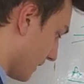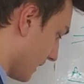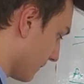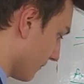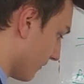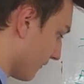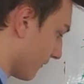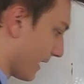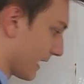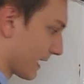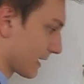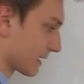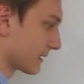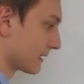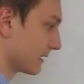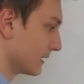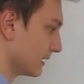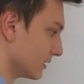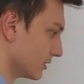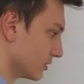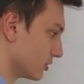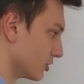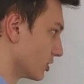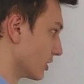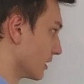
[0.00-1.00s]
prime of x
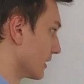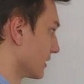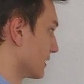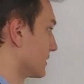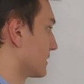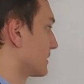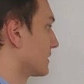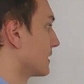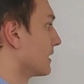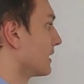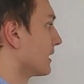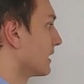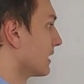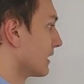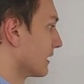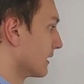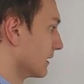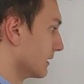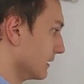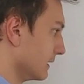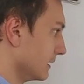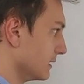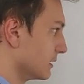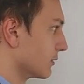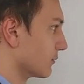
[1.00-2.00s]
is just
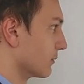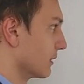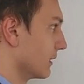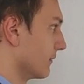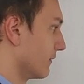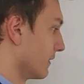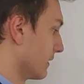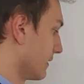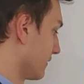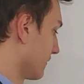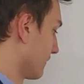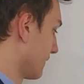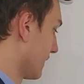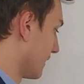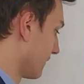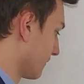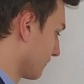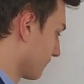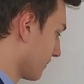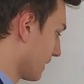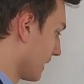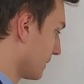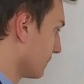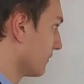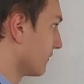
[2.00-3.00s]
the derivative.
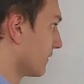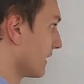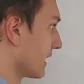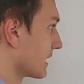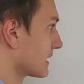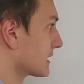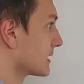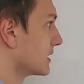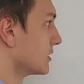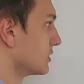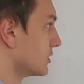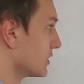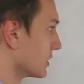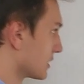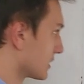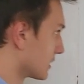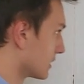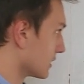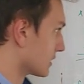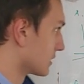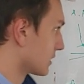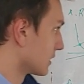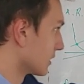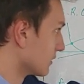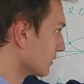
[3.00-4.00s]
F prime of x is
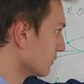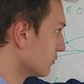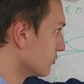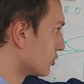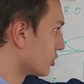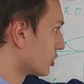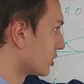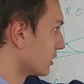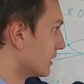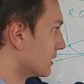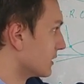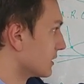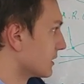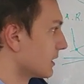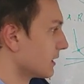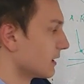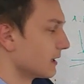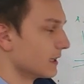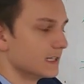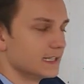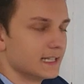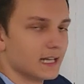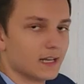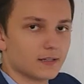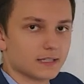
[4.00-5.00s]
just the solution to
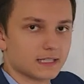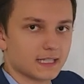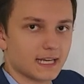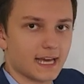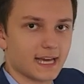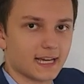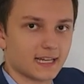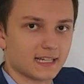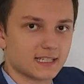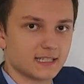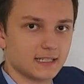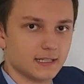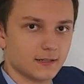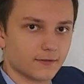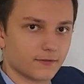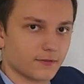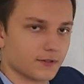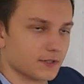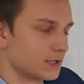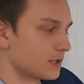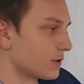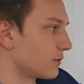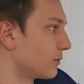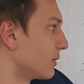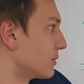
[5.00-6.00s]
the delta x
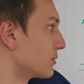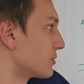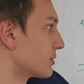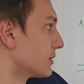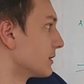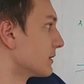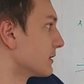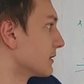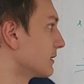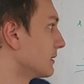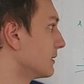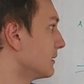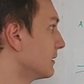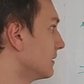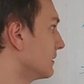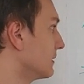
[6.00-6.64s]
difference quotient,